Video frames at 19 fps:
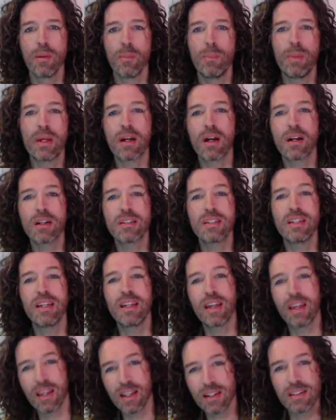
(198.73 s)
because it
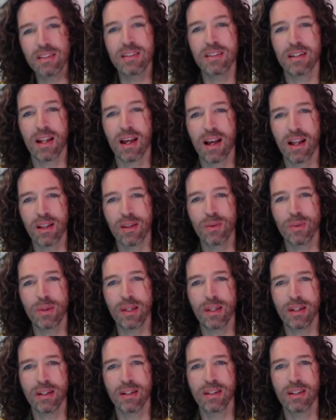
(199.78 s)
ends in
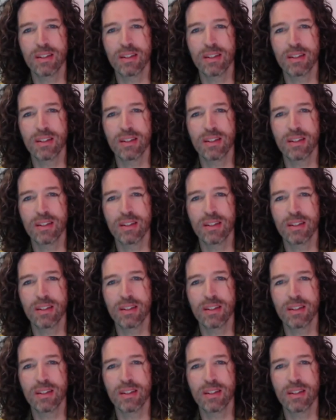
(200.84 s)
Halloween,